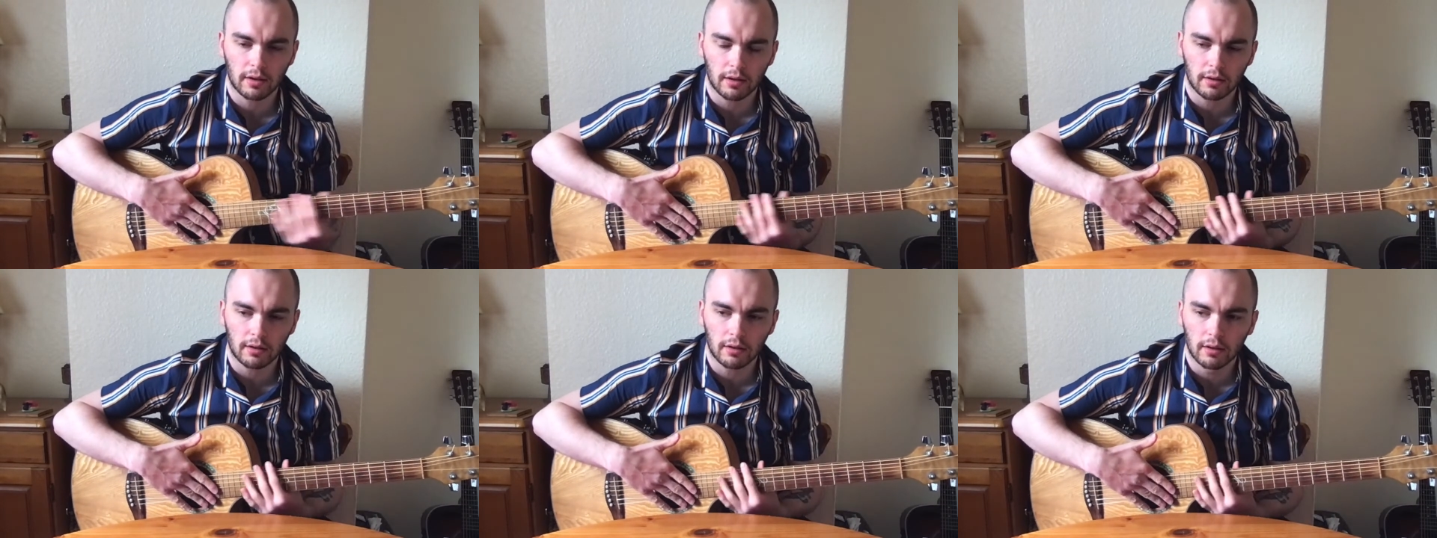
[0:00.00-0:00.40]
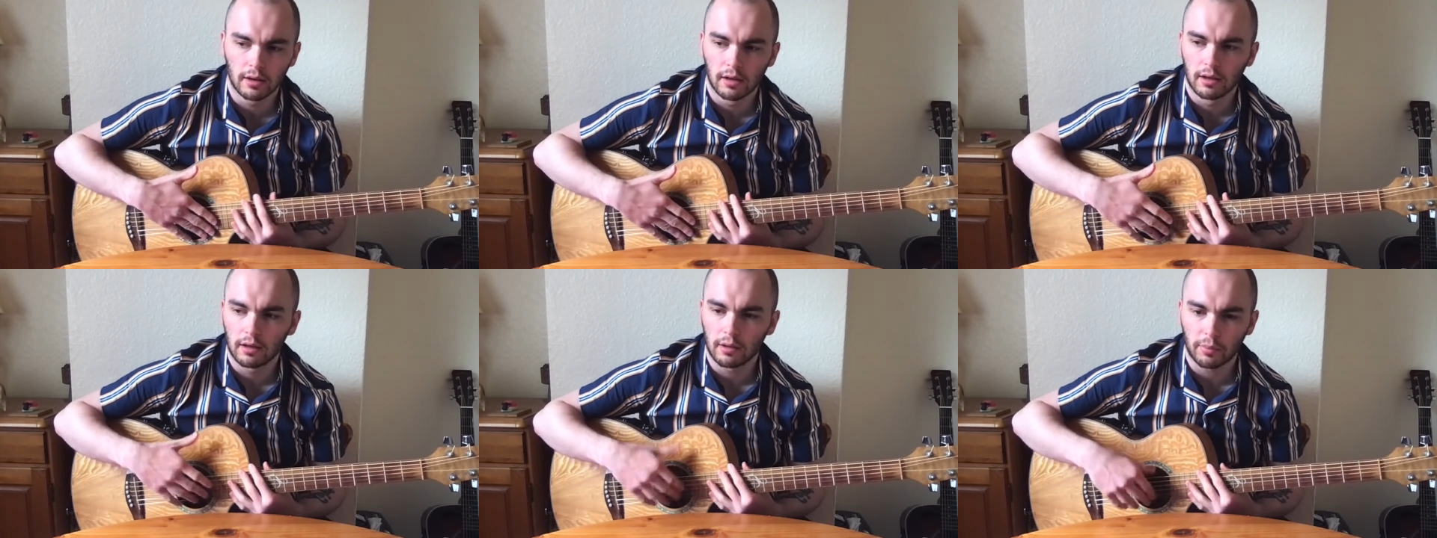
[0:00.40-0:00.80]
and
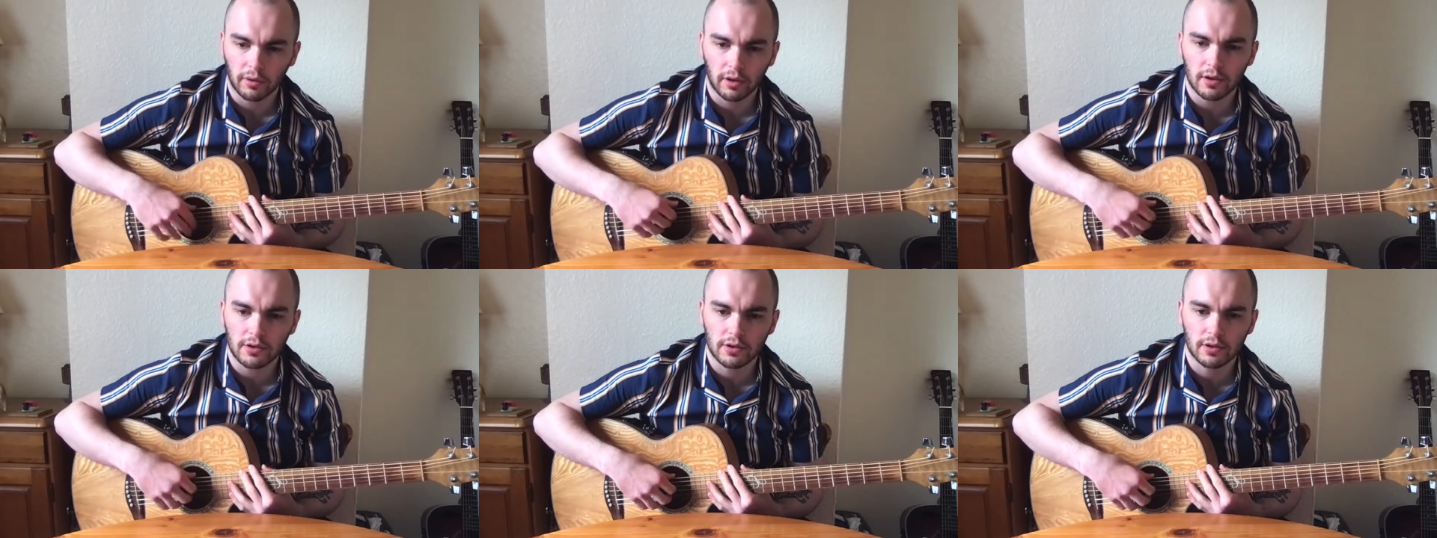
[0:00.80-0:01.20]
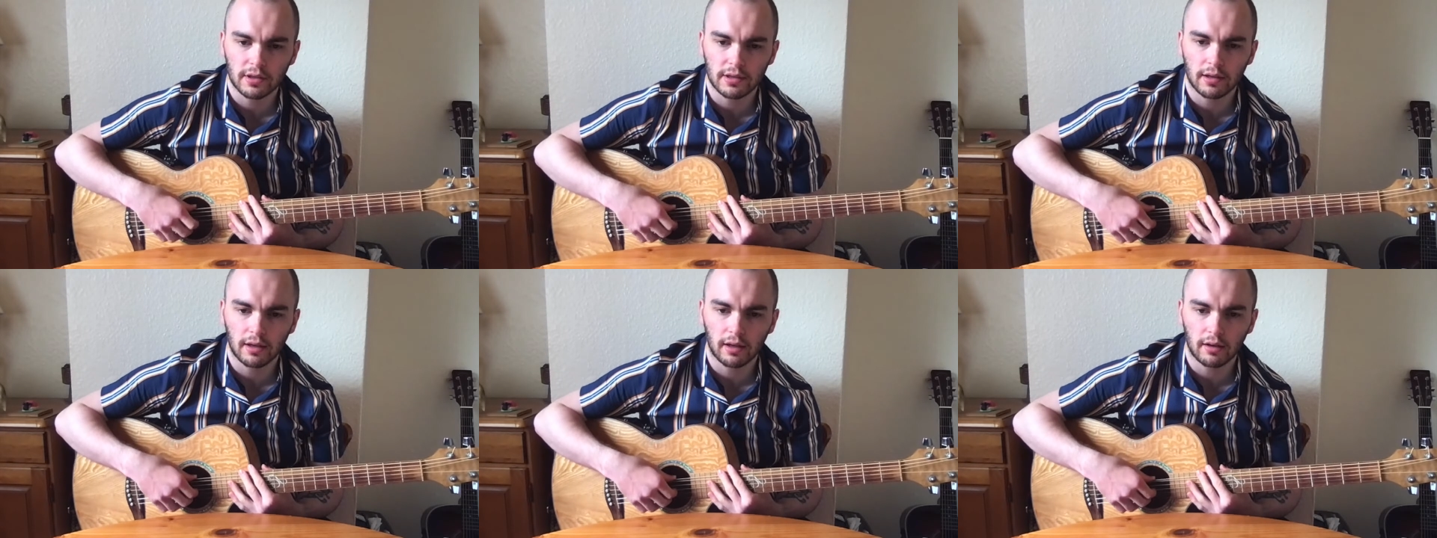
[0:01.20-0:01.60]
the percussion is
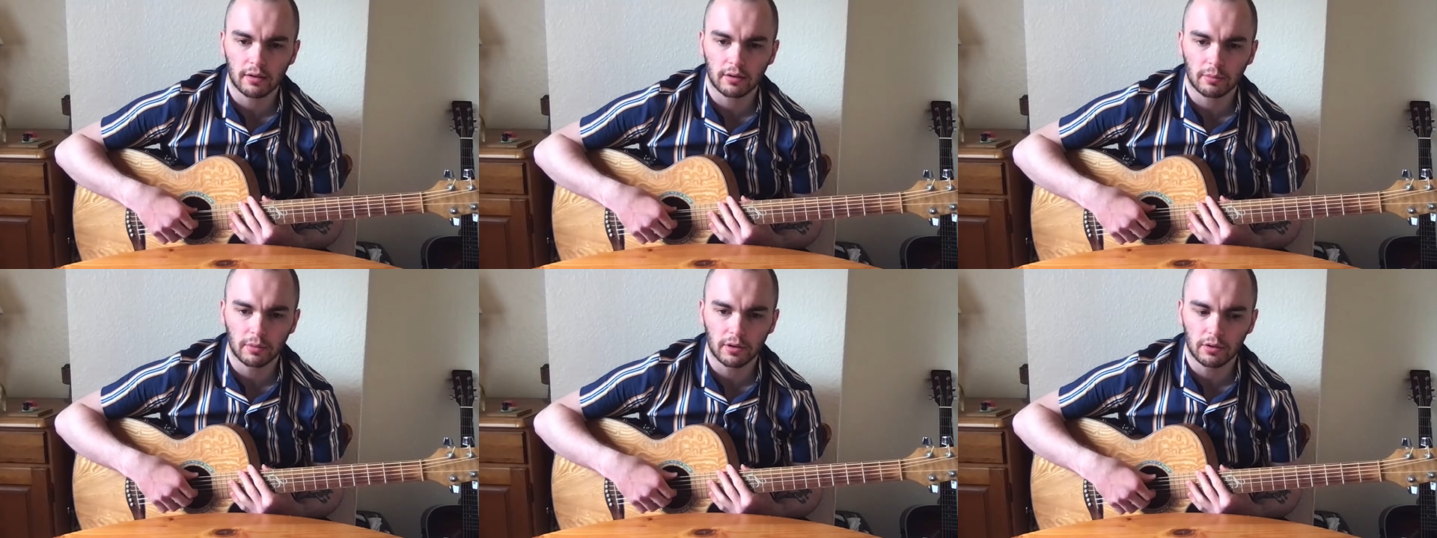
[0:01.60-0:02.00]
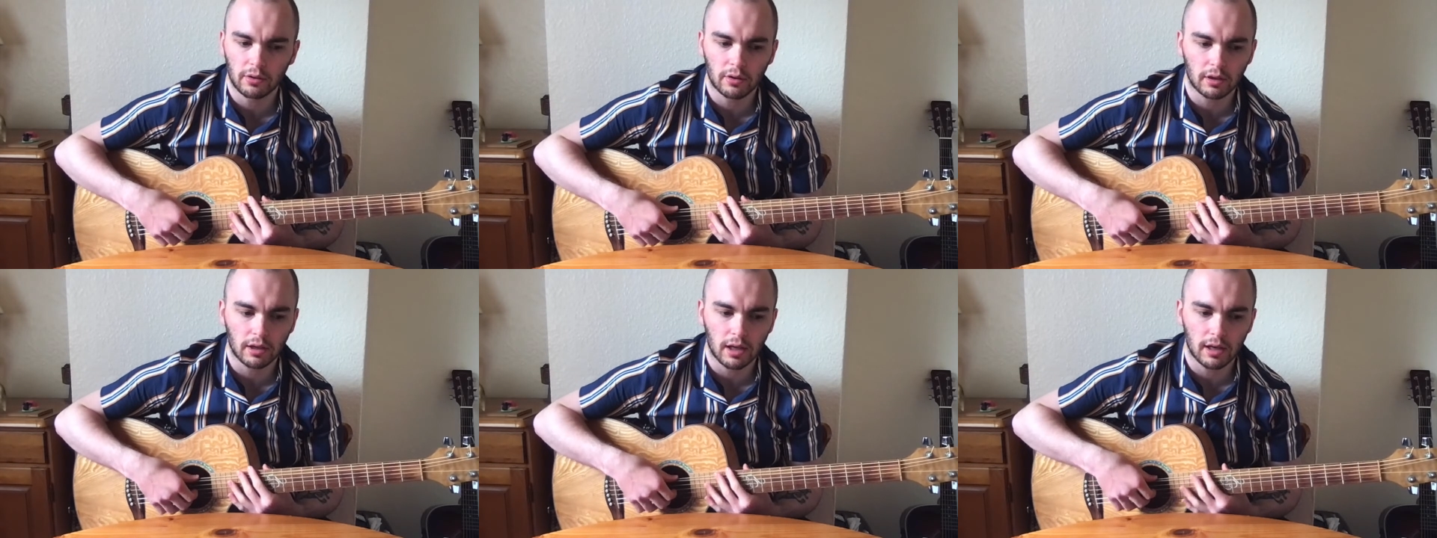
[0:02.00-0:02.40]
there to be
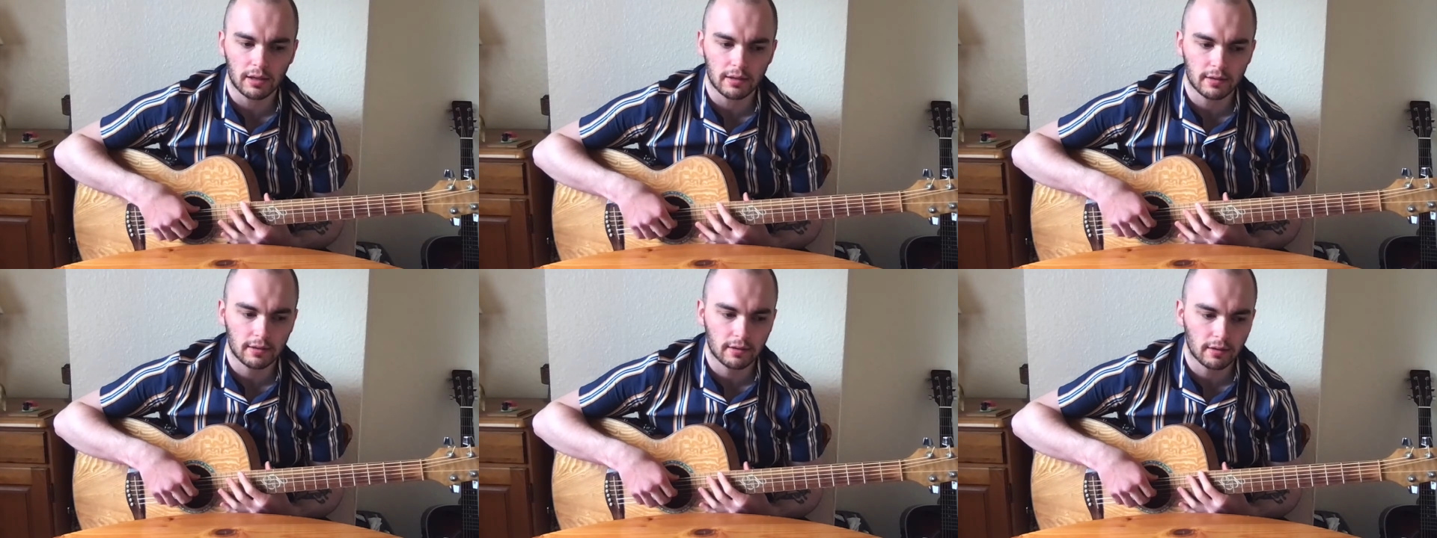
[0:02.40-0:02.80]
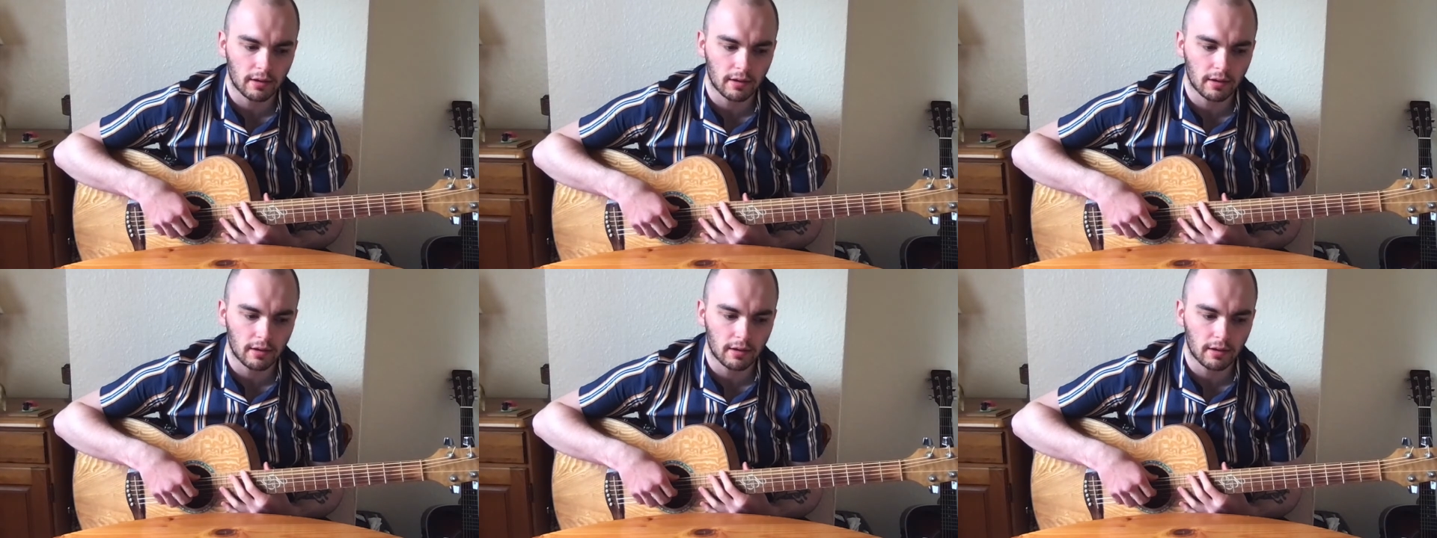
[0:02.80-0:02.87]
utilized